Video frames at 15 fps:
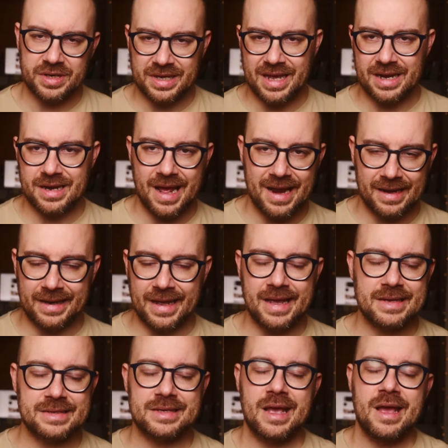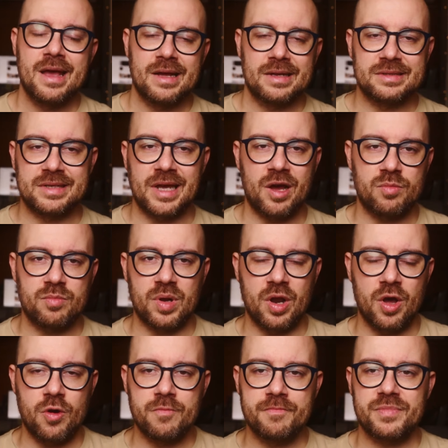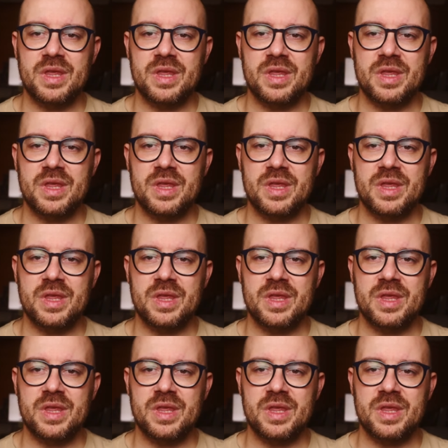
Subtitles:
Again, links down below.